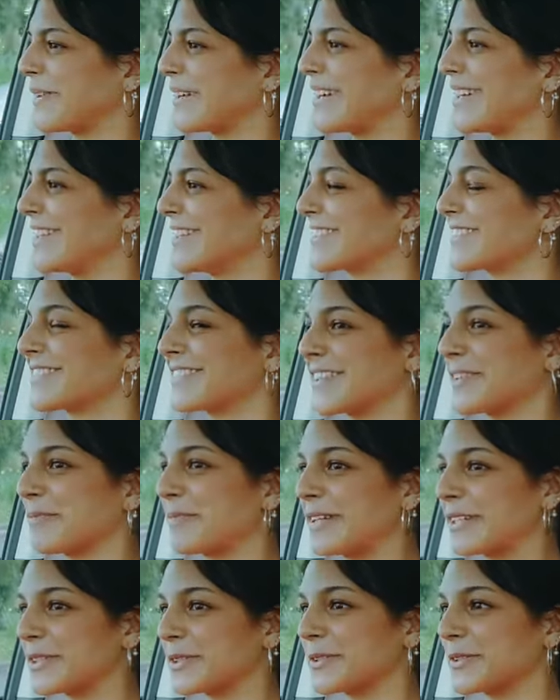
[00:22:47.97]
weird.
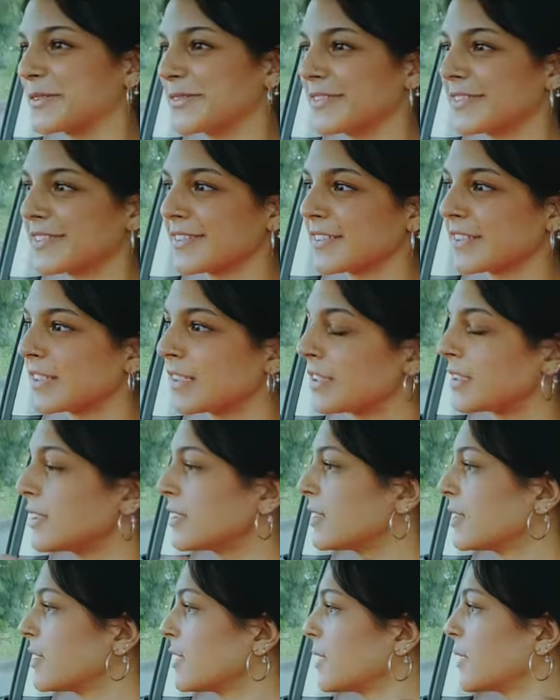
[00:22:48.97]
Mm-hmm. Good, that's
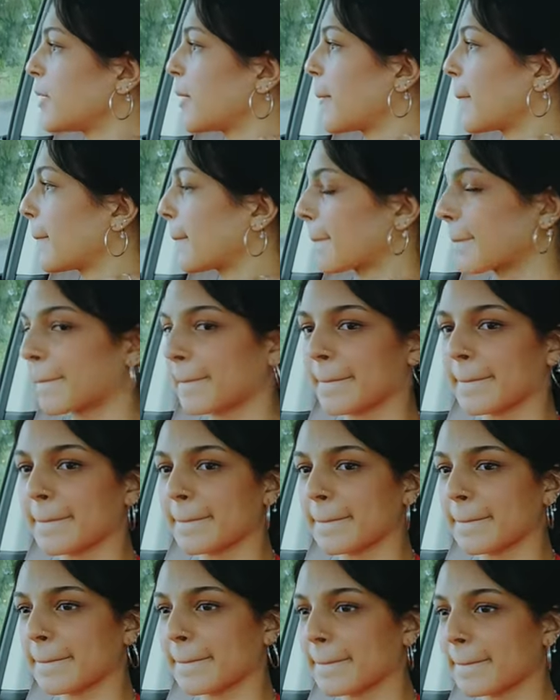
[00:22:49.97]
why I just wanted to do
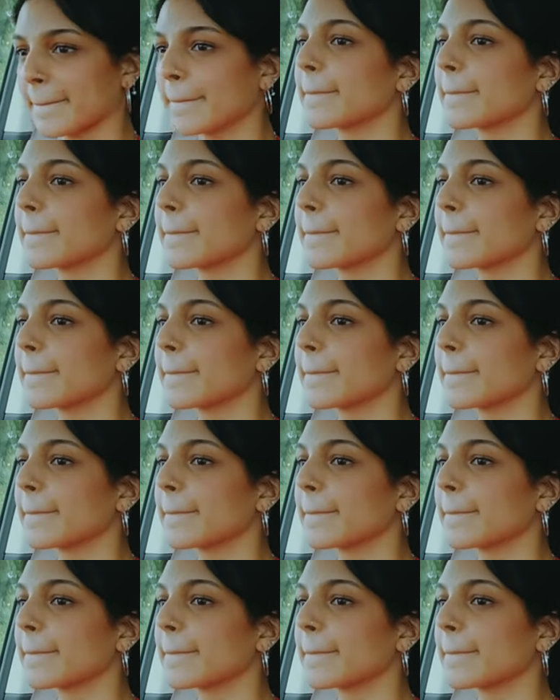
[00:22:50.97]
this